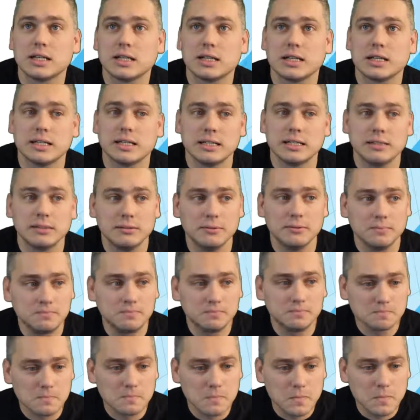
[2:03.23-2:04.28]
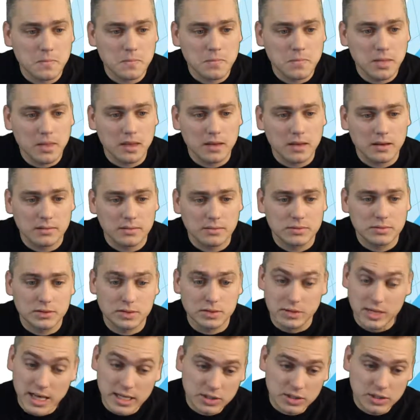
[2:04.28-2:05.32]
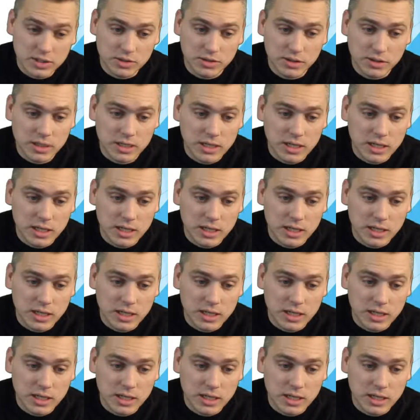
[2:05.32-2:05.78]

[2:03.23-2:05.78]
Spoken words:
and so that's good.